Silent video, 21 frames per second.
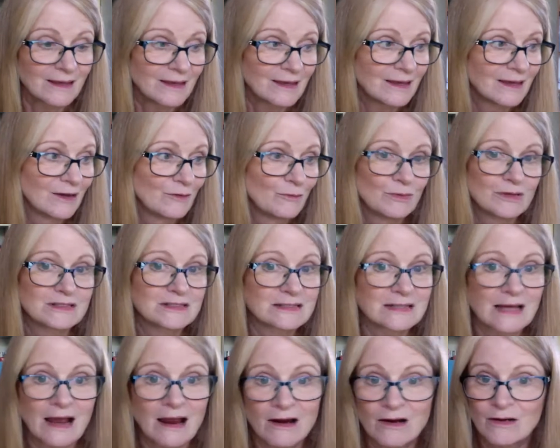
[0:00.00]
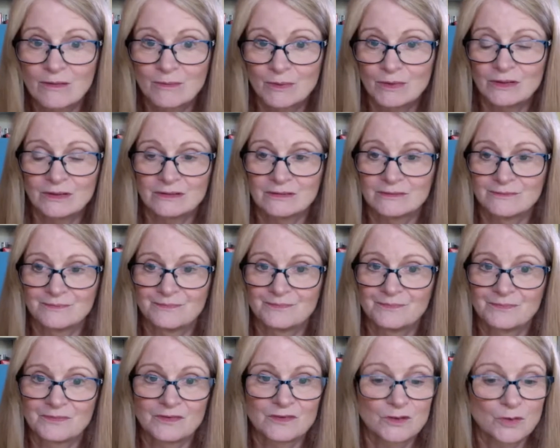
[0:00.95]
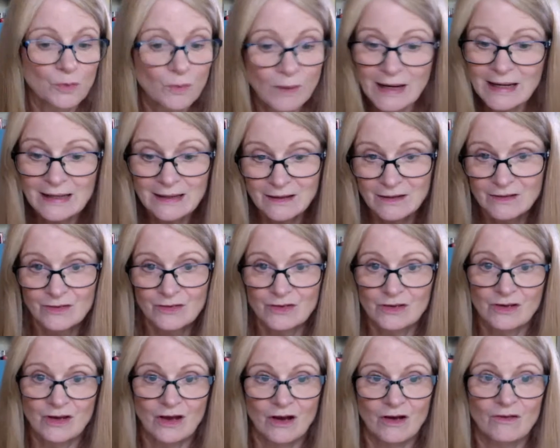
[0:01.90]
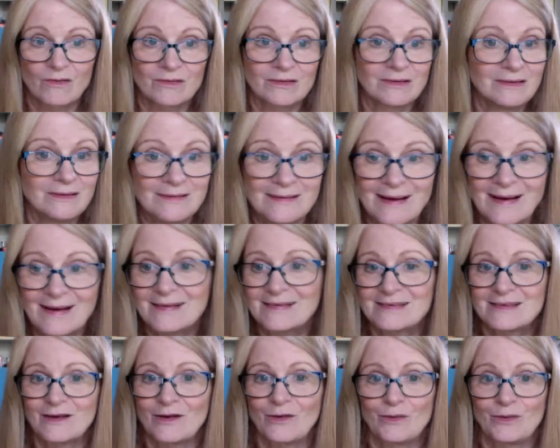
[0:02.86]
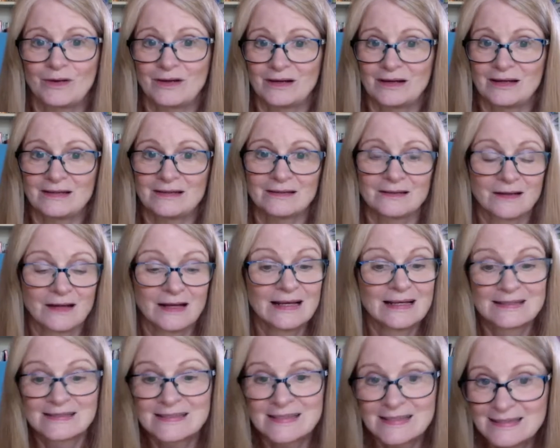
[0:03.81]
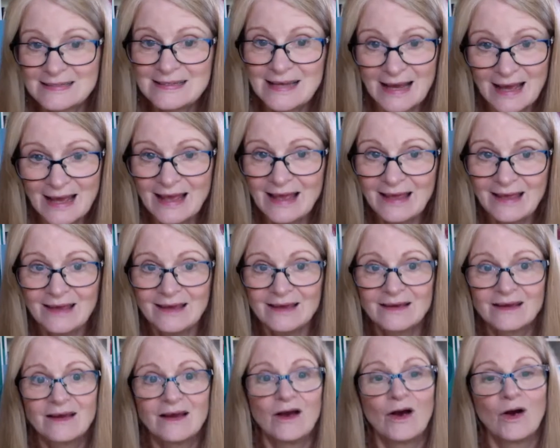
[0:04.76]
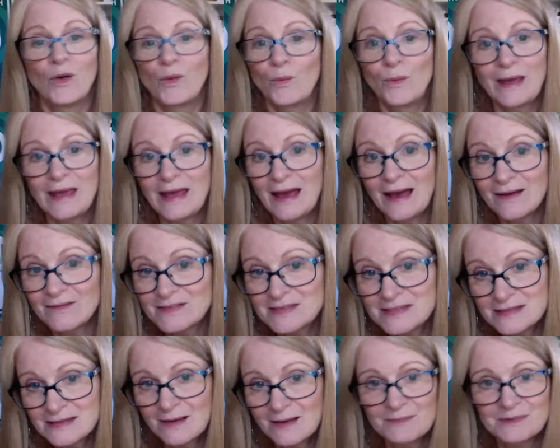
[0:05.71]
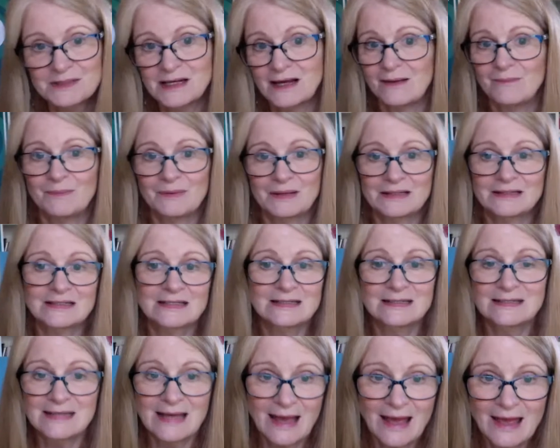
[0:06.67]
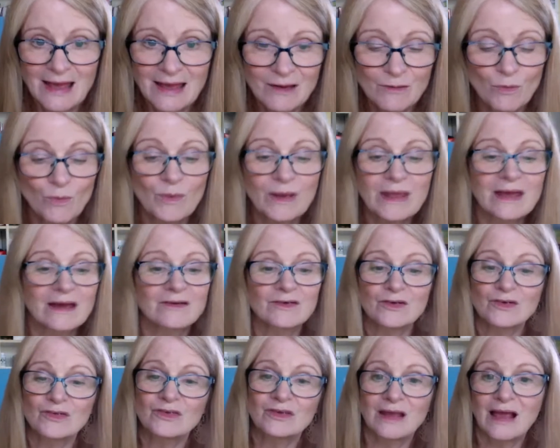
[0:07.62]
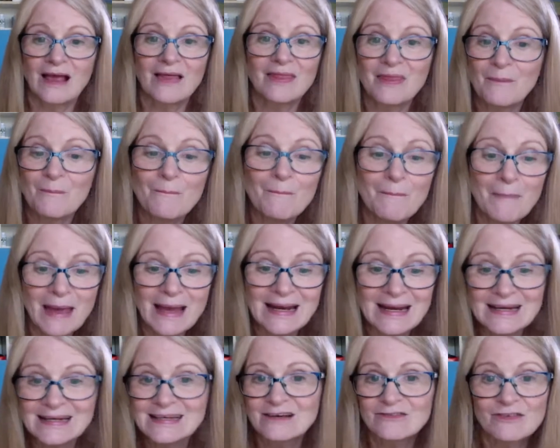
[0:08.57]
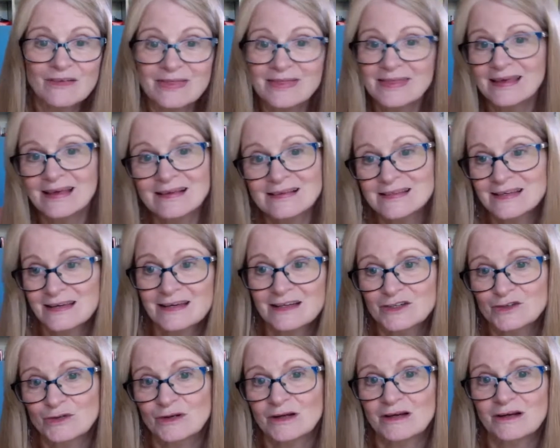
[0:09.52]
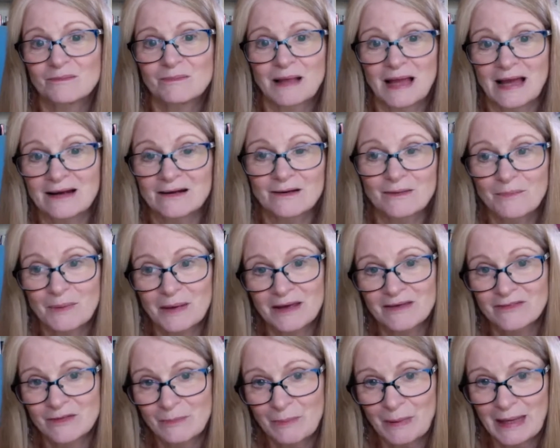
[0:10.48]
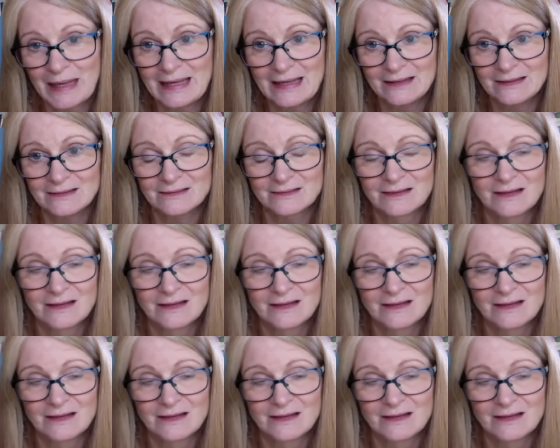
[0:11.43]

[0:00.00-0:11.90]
it was terrible. 20 years ago, not so good. Today, we have subtyping. Today, we understand the many different things that can trigger bladder and pelvic pain.